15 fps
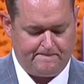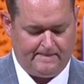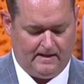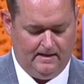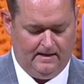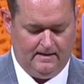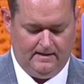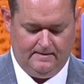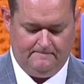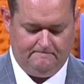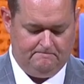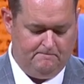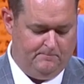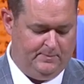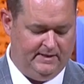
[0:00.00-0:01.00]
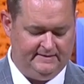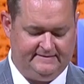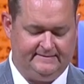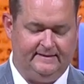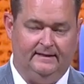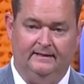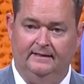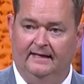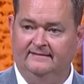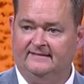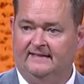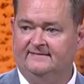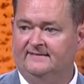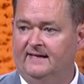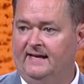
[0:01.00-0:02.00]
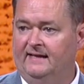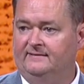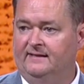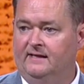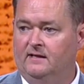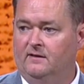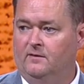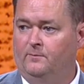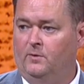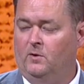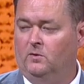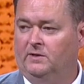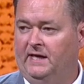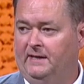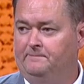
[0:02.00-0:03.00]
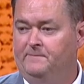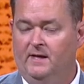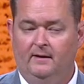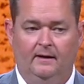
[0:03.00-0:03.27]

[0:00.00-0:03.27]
As I said at the end of the bowl game,